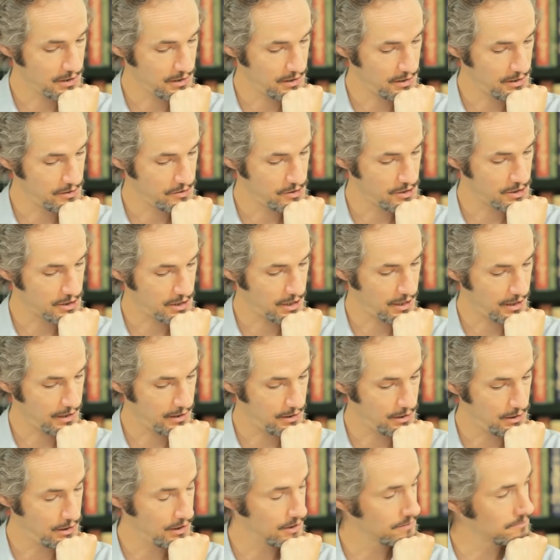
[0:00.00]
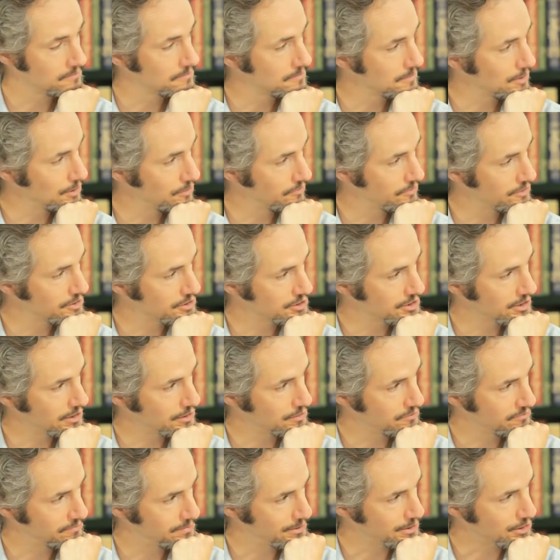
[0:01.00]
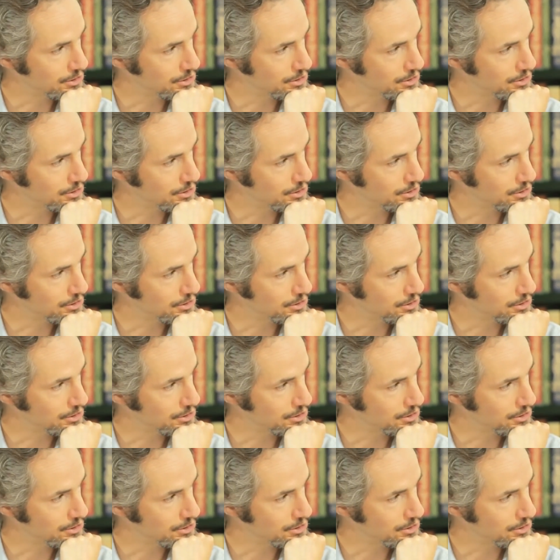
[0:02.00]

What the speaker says: in the tail of the set of pictures.